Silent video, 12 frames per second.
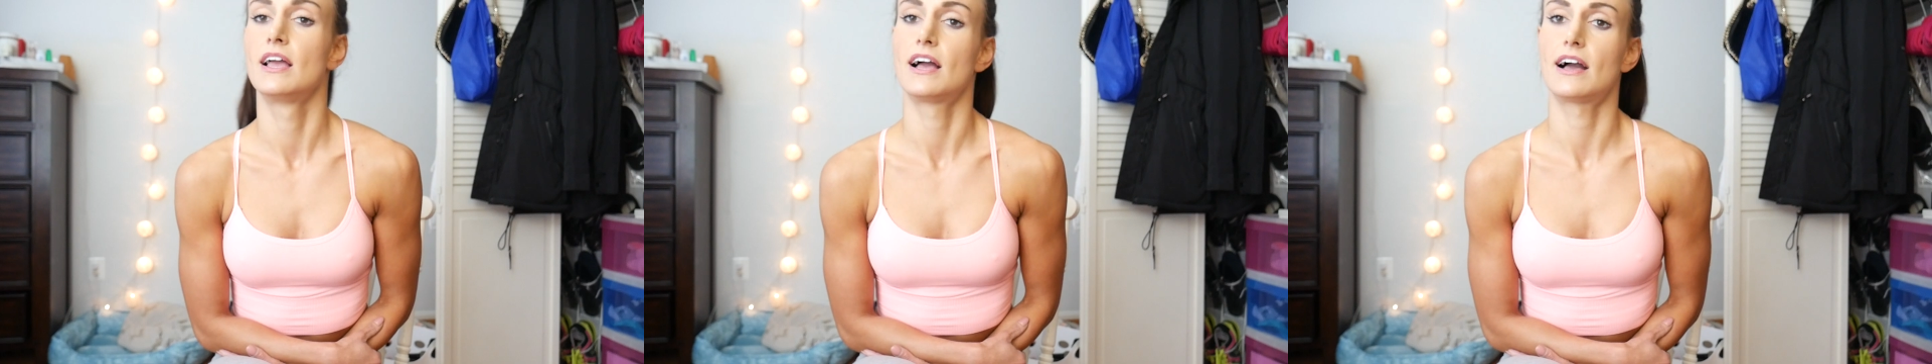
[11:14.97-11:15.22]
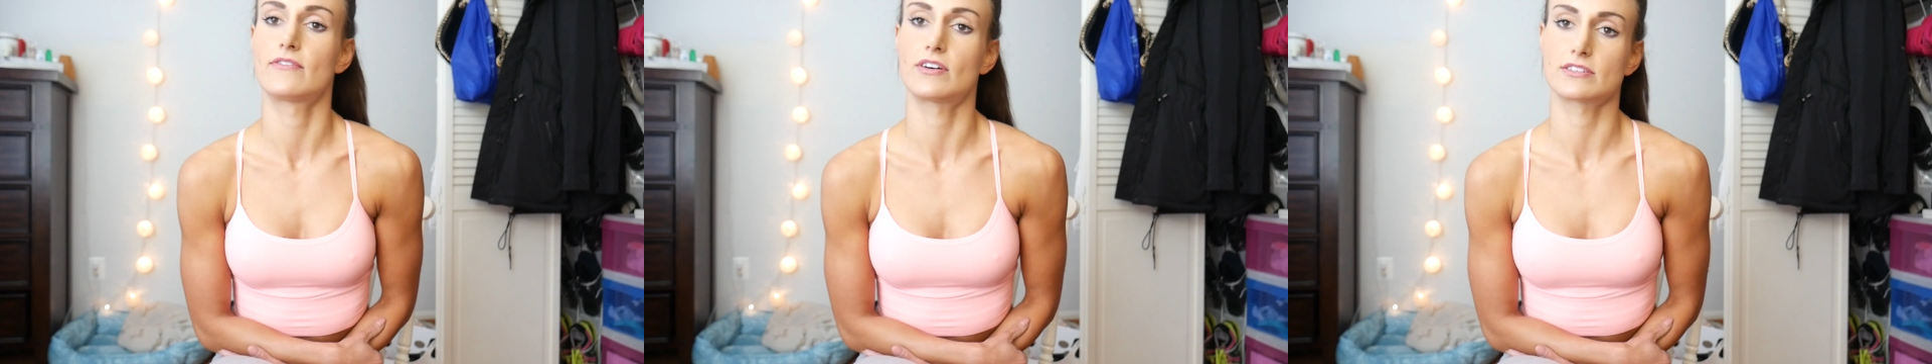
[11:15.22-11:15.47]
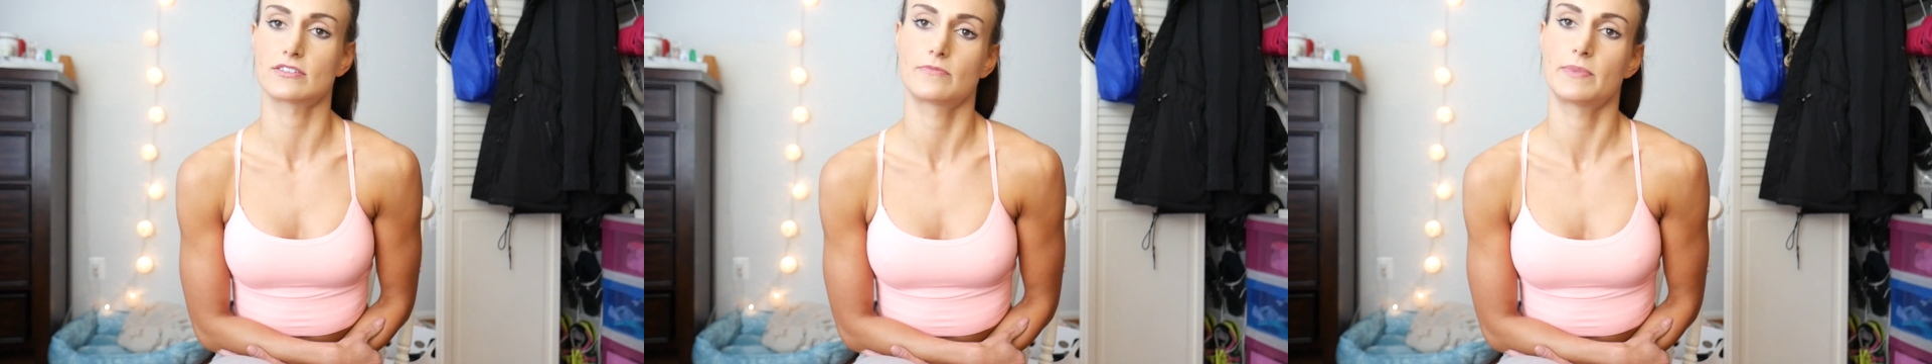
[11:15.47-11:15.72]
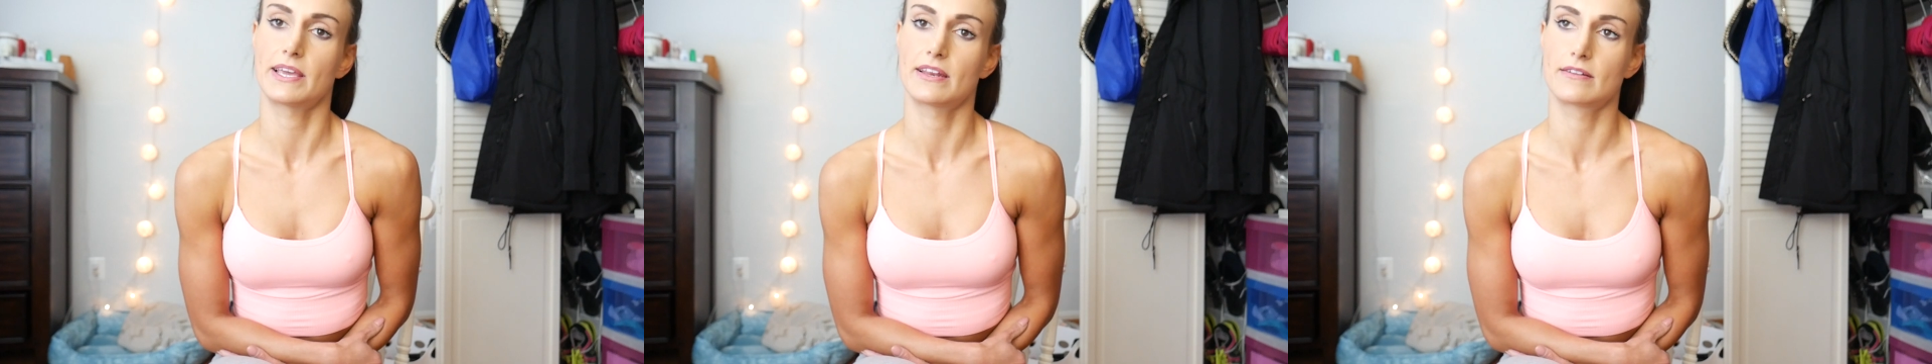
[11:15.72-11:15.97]
have also
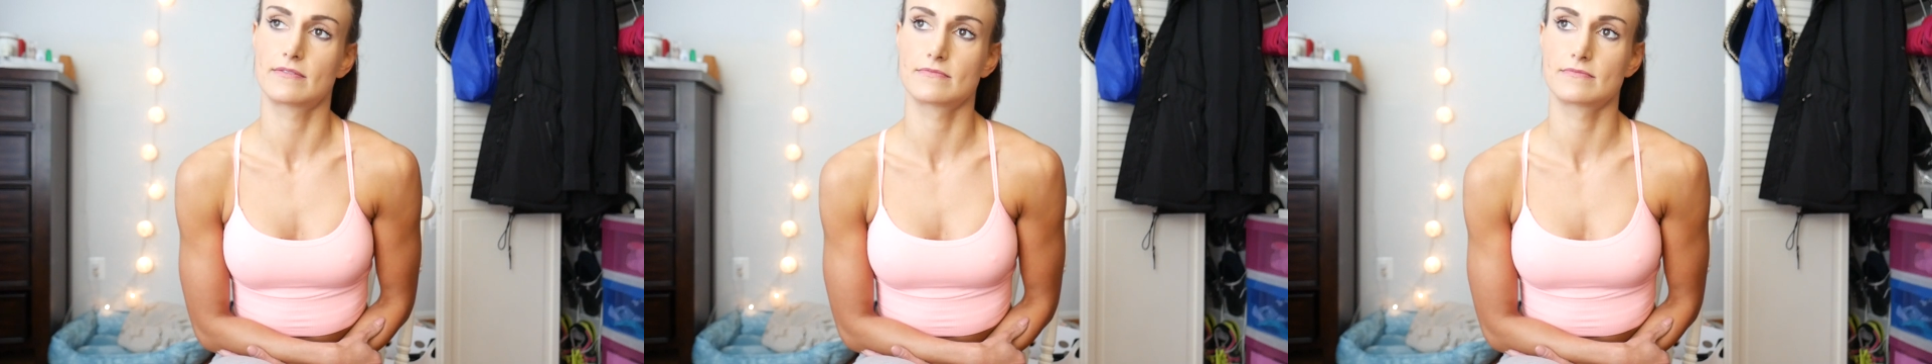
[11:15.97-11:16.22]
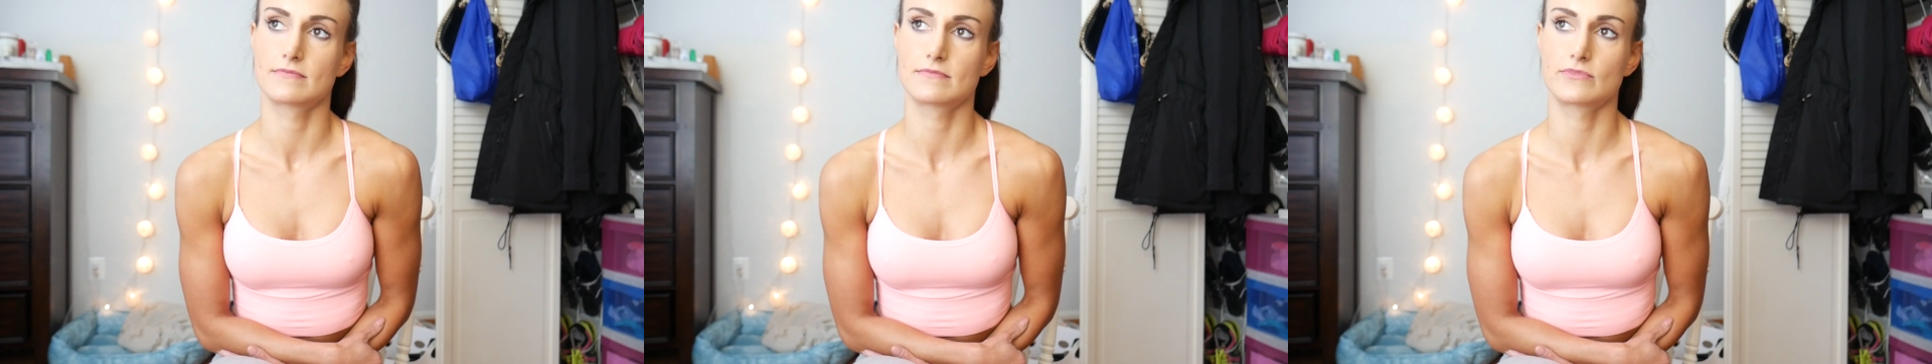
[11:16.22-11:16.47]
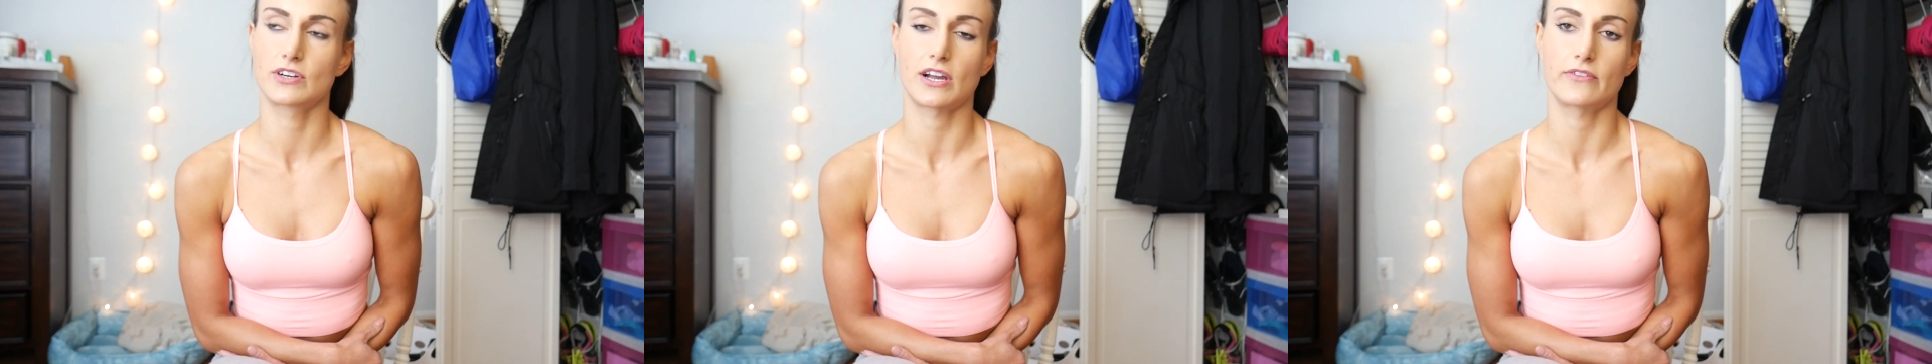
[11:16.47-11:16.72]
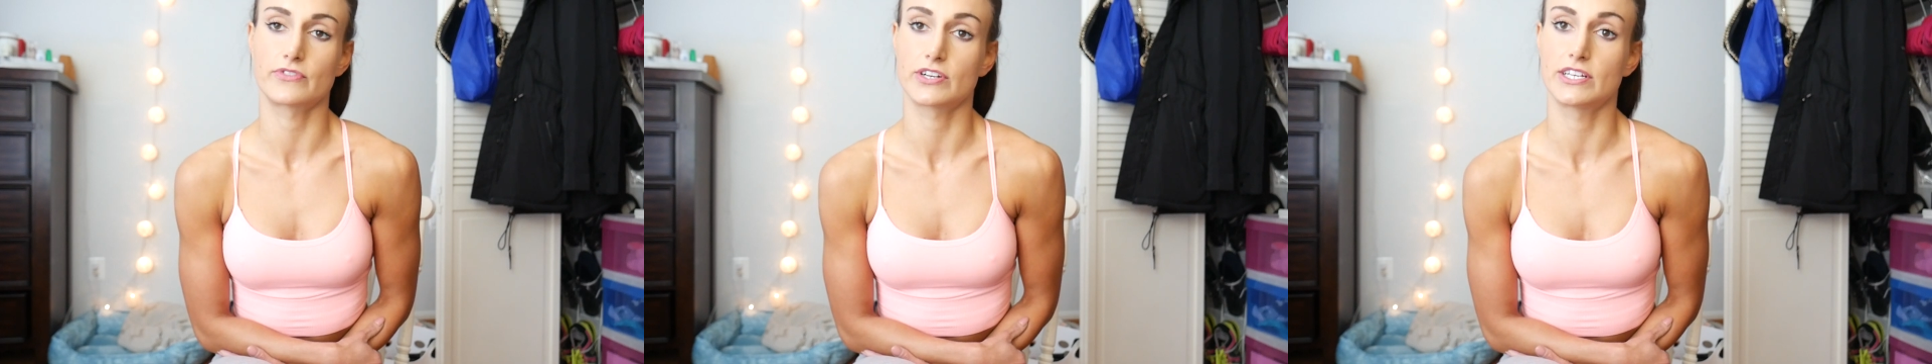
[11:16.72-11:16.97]
made
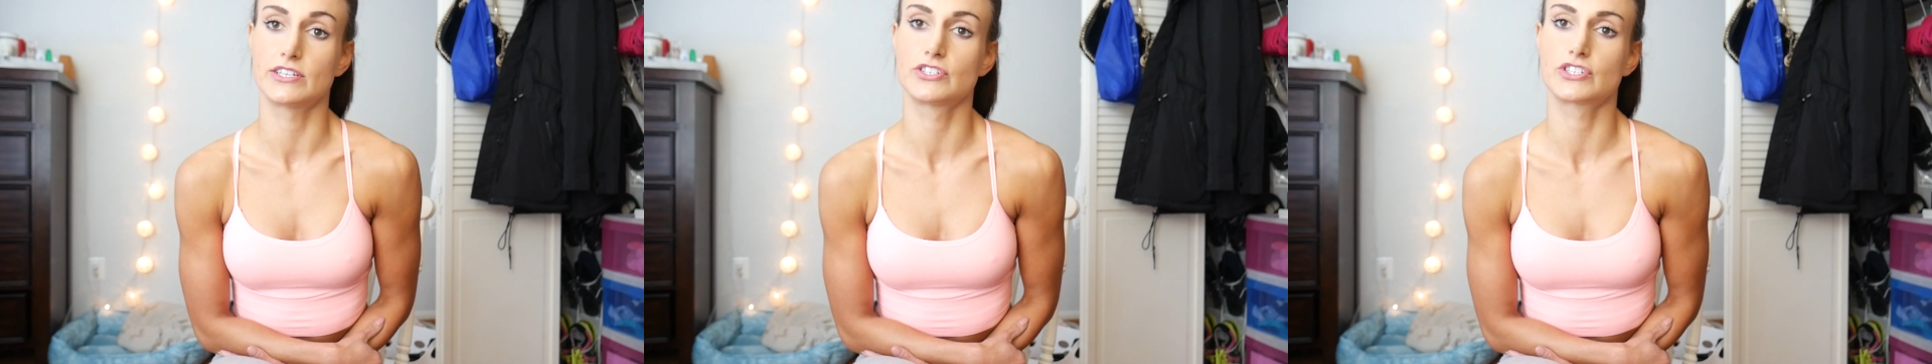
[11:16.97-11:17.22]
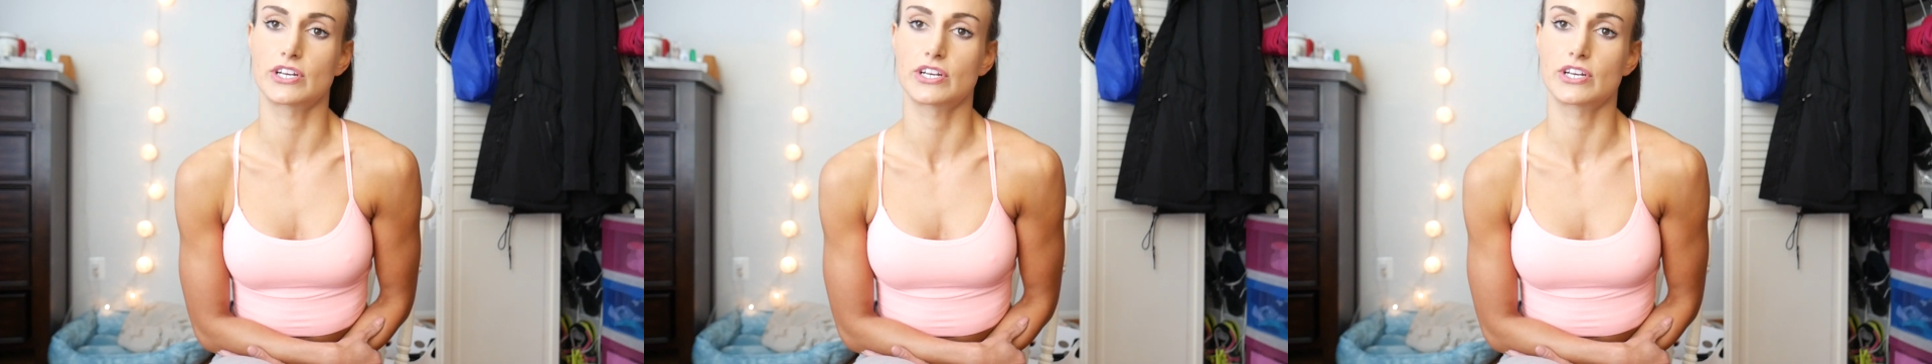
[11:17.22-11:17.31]
recovery in